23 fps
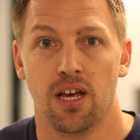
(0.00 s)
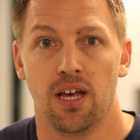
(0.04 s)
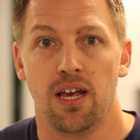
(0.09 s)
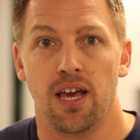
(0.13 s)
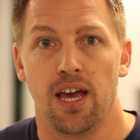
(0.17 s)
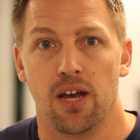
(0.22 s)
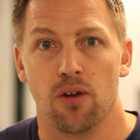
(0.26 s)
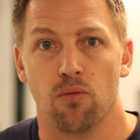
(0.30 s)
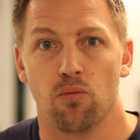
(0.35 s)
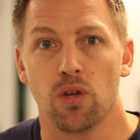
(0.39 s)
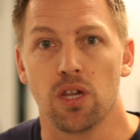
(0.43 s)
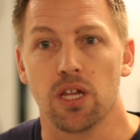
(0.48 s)

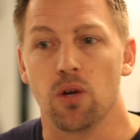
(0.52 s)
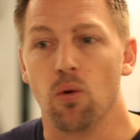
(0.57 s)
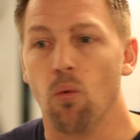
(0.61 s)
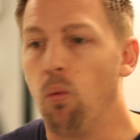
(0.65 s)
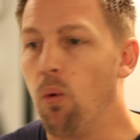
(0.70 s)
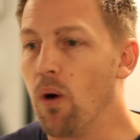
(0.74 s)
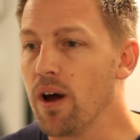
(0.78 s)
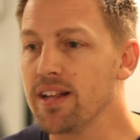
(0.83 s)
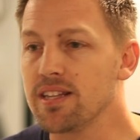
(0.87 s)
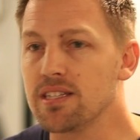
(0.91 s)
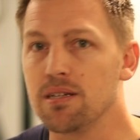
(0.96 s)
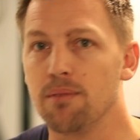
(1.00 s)
And really,
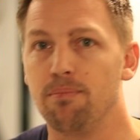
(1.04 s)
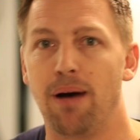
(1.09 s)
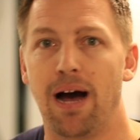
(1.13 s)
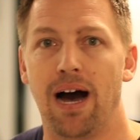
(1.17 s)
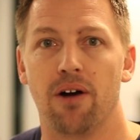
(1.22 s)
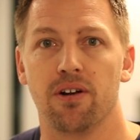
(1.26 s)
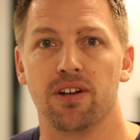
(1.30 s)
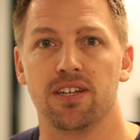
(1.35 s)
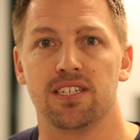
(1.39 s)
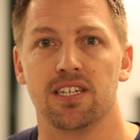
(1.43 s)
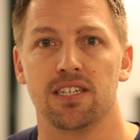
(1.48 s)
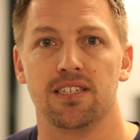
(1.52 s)
what it's
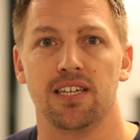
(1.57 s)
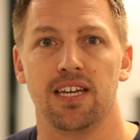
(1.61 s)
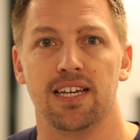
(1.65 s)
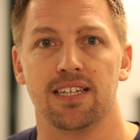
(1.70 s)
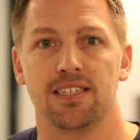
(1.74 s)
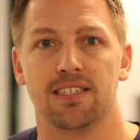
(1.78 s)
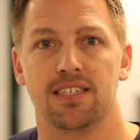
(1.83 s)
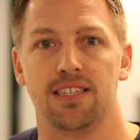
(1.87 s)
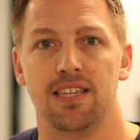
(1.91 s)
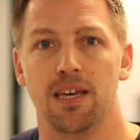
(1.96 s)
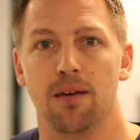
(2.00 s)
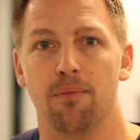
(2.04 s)
about is
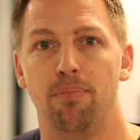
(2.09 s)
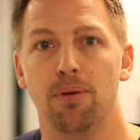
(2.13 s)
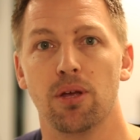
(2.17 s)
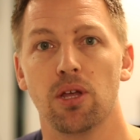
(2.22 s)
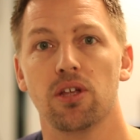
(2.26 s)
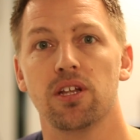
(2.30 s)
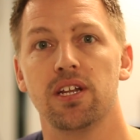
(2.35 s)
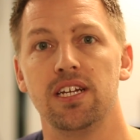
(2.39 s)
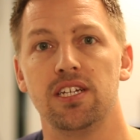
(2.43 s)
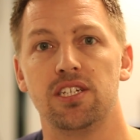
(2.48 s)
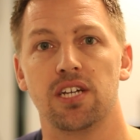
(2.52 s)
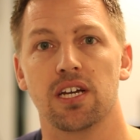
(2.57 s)
it's the
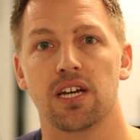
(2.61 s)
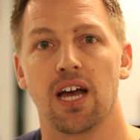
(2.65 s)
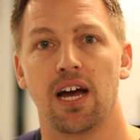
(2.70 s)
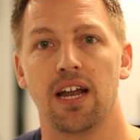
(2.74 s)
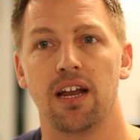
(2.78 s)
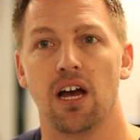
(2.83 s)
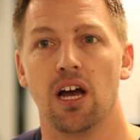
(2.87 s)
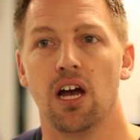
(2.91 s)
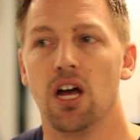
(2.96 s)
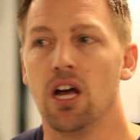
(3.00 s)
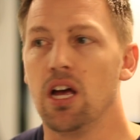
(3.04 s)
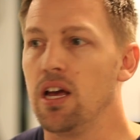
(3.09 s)
ability to kind
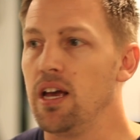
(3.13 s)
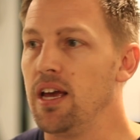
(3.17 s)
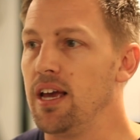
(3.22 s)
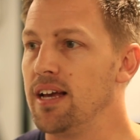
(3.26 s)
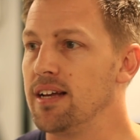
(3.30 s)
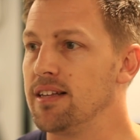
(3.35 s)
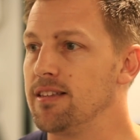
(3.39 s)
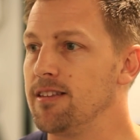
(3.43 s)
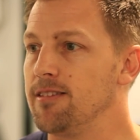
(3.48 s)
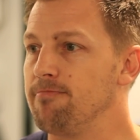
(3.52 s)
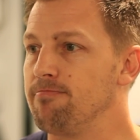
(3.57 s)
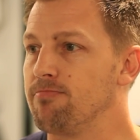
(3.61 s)
of
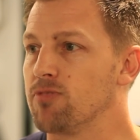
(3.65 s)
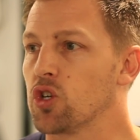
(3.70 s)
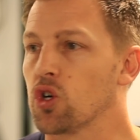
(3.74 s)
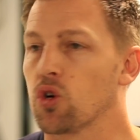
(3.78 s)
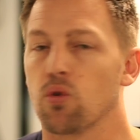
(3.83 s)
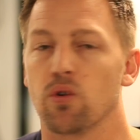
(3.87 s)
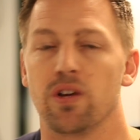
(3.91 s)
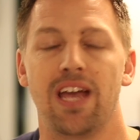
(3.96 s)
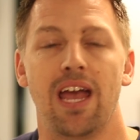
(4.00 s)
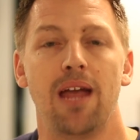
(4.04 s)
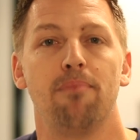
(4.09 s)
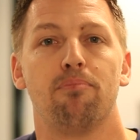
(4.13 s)

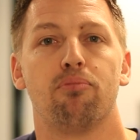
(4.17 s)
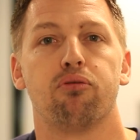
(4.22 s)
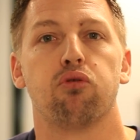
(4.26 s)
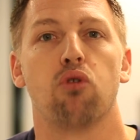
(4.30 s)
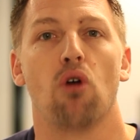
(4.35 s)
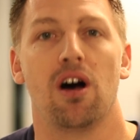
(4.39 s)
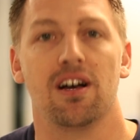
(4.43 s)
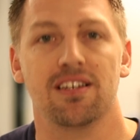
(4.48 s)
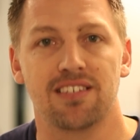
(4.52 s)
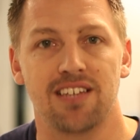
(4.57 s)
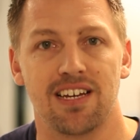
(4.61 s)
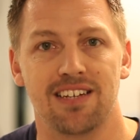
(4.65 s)
create
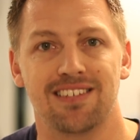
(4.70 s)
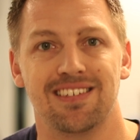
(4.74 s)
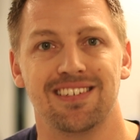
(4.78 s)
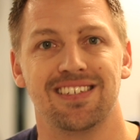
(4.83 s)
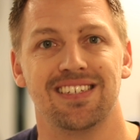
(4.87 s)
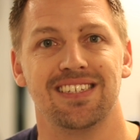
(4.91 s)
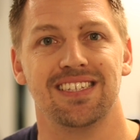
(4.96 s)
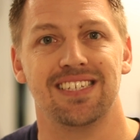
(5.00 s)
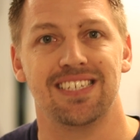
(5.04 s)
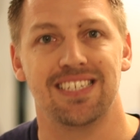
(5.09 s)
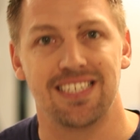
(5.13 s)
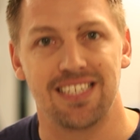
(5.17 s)

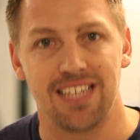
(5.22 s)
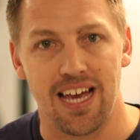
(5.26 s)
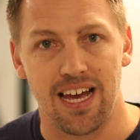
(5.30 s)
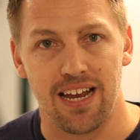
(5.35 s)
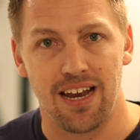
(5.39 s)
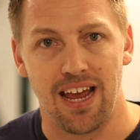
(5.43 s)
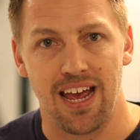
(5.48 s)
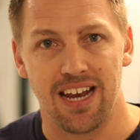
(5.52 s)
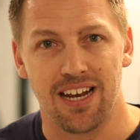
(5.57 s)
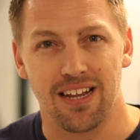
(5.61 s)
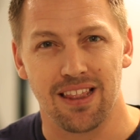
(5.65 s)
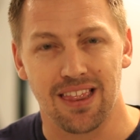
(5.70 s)
processes
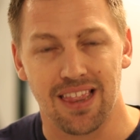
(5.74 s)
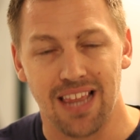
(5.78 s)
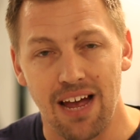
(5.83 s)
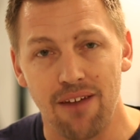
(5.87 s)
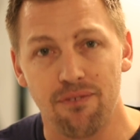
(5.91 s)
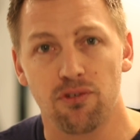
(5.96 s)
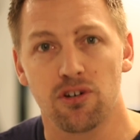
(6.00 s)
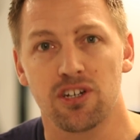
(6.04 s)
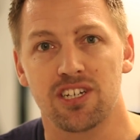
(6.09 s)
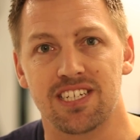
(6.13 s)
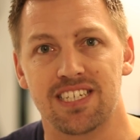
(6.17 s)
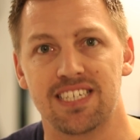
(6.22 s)
and
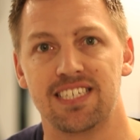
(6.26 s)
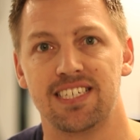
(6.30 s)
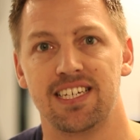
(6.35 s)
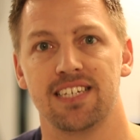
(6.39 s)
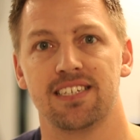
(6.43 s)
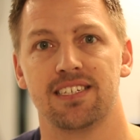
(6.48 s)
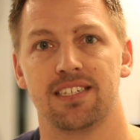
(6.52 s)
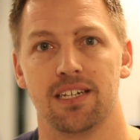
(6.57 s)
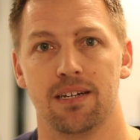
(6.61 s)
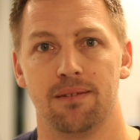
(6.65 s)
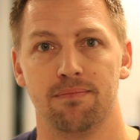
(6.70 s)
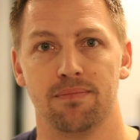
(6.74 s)
leverage
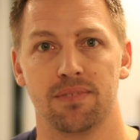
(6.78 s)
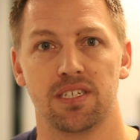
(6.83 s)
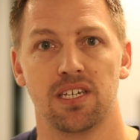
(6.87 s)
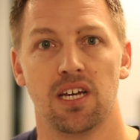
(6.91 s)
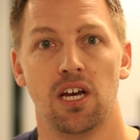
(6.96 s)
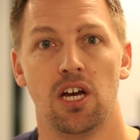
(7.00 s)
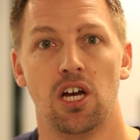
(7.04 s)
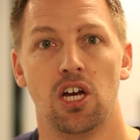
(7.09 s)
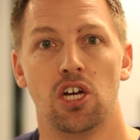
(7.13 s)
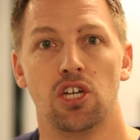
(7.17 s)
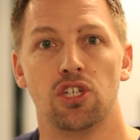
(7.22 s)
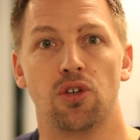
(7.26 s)
systems
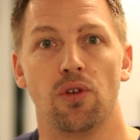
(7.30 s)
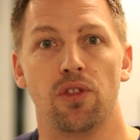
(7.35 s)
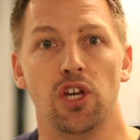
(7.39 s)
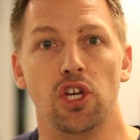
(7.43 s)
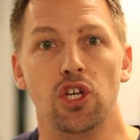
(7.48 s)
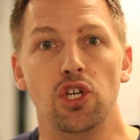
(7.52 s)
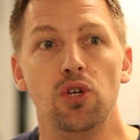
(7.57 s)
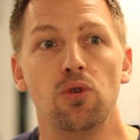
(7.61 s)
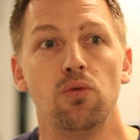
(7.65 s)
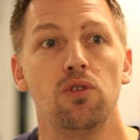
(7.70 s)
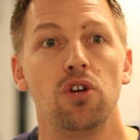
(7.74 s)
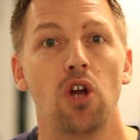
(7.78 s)
so that
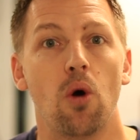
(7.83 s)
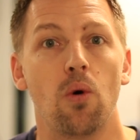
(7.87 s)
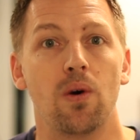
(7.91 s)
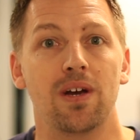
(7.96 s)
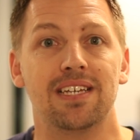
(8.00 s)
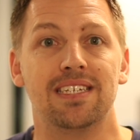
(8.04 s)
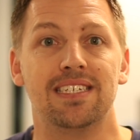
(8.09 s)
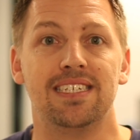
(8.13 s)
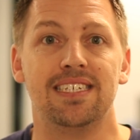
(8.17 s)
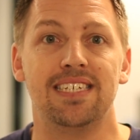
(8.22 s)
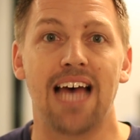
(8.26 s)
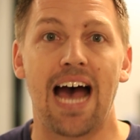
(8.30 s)
you know
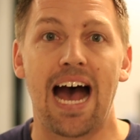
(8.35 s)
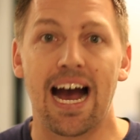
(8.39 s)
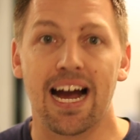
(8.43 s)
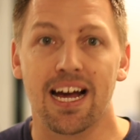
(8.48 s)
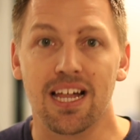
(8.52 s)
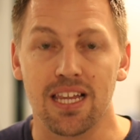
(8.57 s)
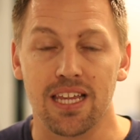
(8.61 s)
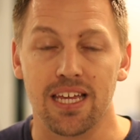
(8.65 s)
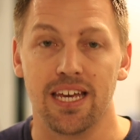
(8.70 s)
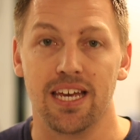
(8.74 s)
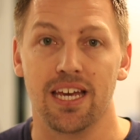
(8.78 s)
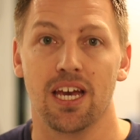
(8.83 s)

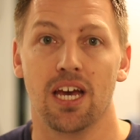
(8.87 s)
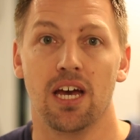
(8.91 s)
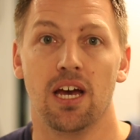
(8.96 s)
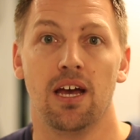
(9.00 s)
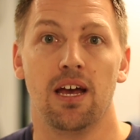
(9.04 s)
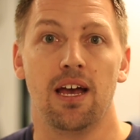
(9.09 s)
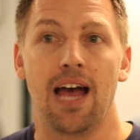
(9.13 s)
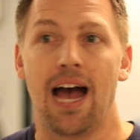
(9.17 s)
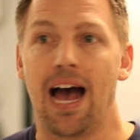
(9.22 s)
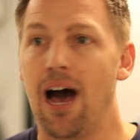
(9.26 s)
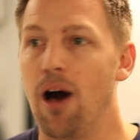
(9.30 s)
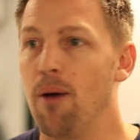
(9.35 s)
exactly
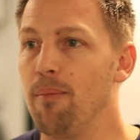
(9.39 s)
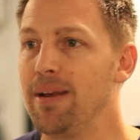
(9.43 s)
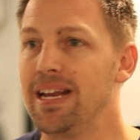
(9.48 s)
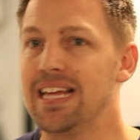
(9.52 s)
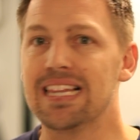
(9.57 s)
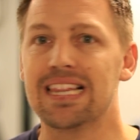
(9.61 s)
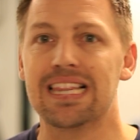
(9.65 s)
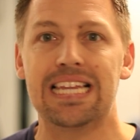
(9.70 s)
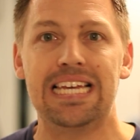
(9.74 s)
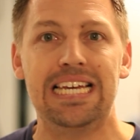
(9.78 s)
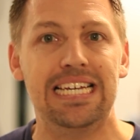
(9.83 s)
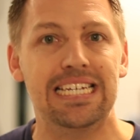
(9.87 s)
how many
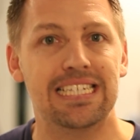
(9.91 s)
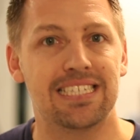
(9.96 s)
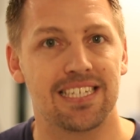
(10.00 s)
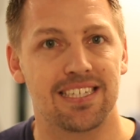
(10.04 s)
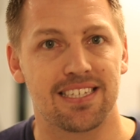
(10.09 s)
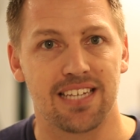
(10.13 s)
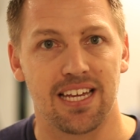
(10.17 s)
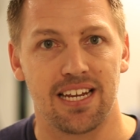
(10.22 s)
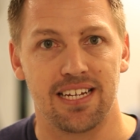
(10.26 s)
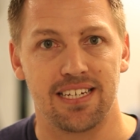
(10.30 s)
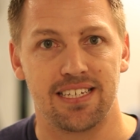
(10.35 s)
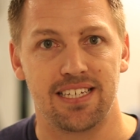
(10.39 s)
leads it's
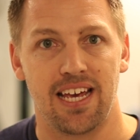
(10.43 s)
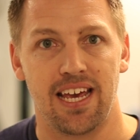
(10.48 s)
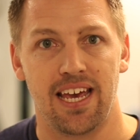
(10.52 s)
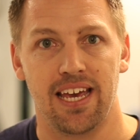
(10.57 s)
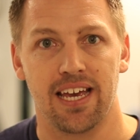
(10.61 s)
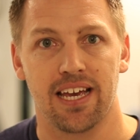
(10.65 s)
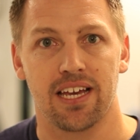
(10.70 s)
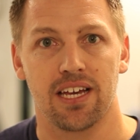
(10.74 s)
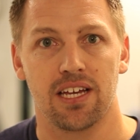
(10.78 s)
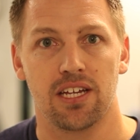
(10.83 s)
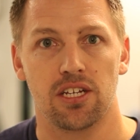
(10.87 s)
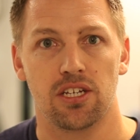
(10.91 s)
going to
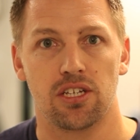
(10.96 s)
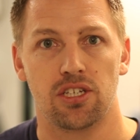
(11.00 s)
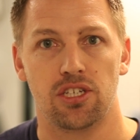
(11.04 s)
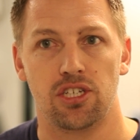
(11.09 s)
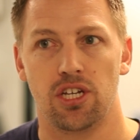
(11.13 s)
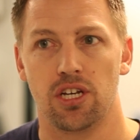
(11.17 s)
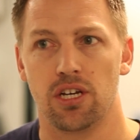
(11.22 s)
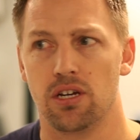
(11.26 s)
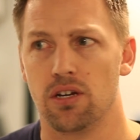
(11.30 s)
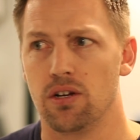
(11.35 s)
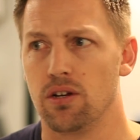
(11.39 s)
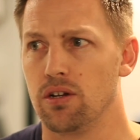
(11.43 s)
take
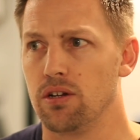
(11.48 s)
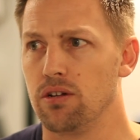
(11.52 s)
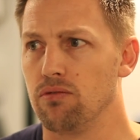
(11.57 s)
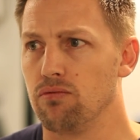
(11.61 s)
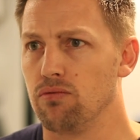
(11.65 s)
to